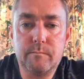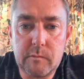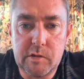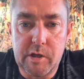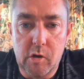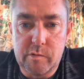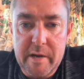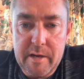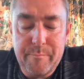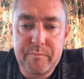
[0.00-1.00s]
Excuse
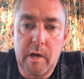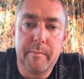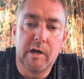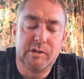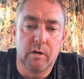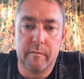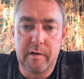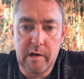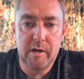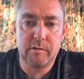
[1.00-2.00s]
me, I'm not sure if
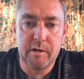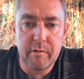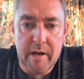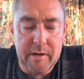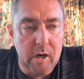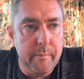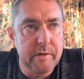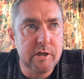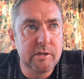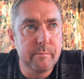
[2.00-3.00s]
you're allowed to do that in a
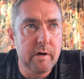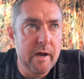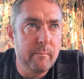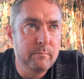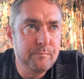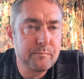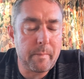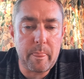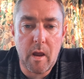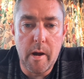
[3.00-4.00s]
competition, but I'm
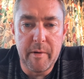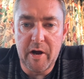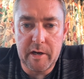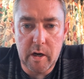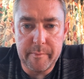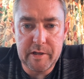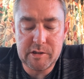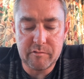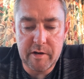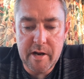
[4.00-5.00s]
not in a
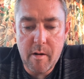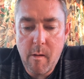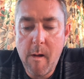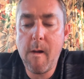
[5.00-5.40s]
competition right now.